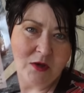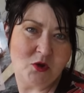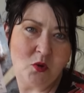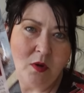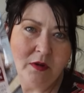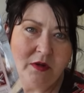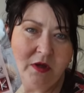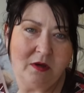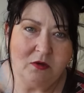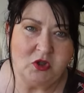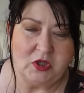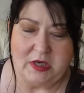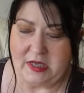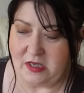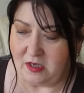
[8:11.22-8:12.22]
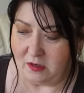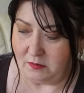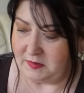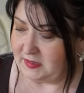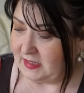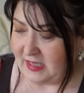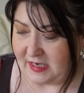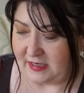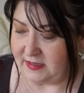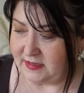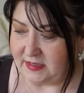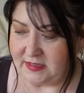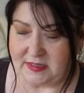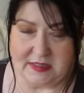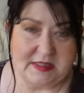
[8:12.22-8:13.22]
I don't usually use
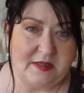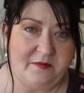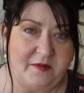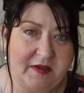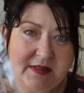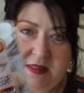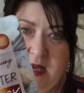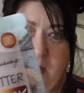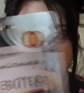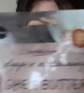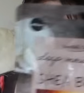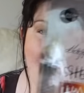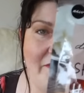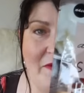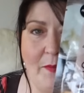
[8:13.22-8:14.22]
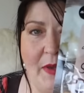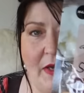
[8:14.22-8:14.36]
these. This is the first time I've ever